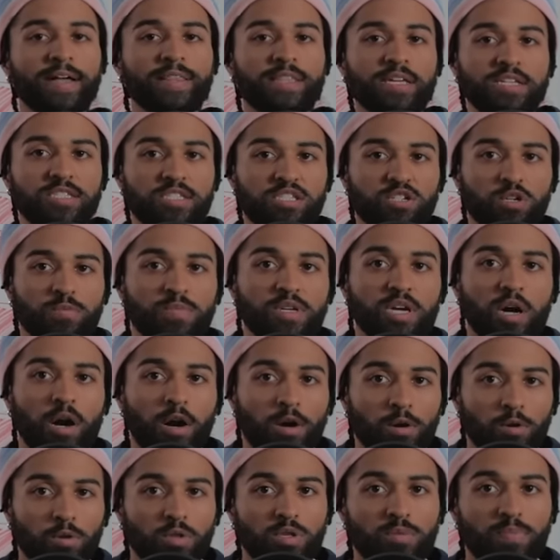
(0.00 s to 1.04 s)
they'd still be
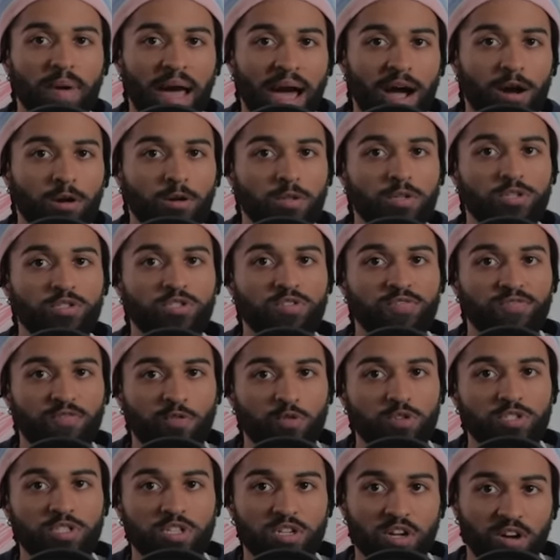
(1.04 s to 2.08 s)
utterly powerless to
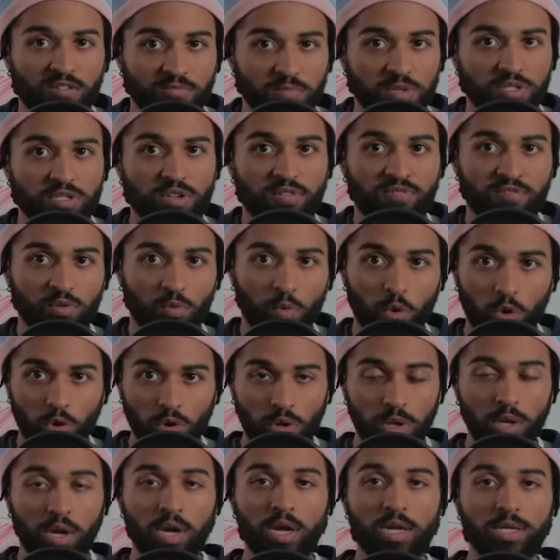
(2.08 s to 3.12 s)
force the governments of the
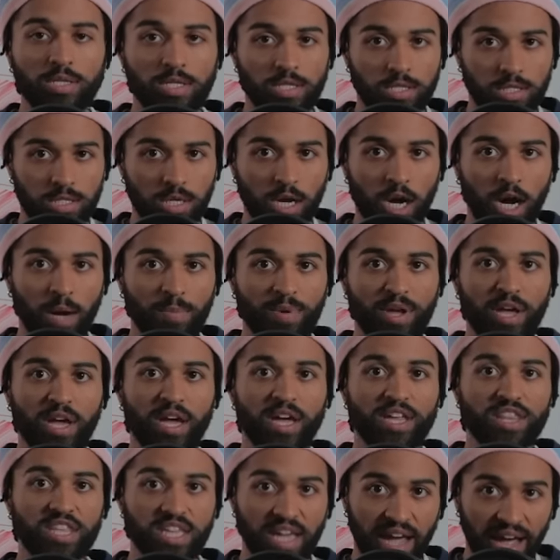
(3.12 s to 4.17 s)
world to stop
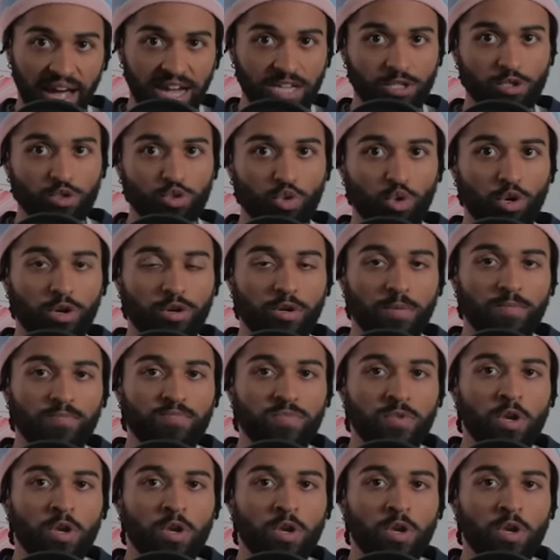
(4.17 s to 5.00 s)
the asteroid.